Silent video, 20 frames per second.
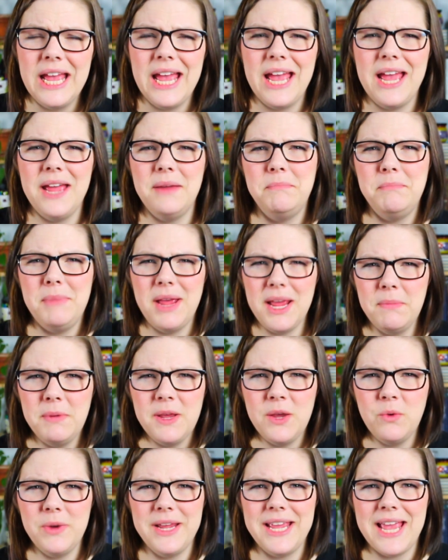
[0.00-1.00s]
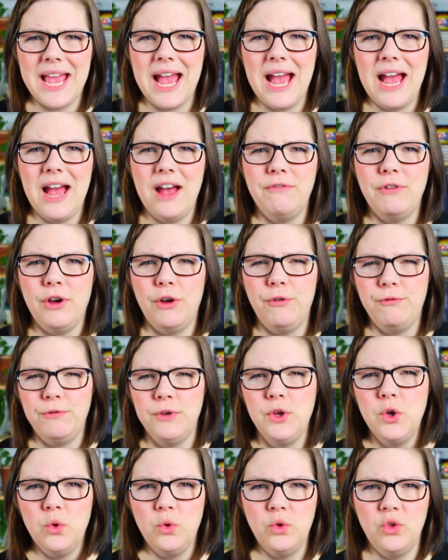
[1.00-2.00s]
and maybe we have a
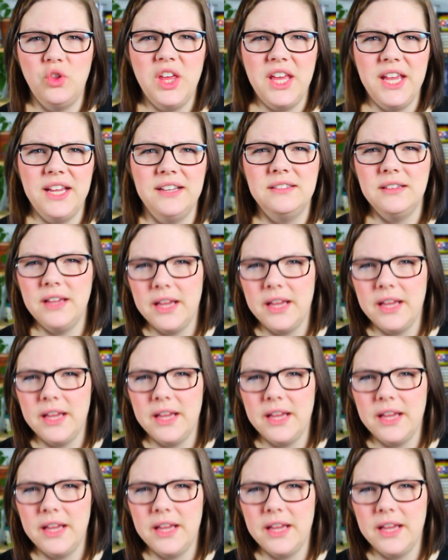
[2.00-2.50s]
few things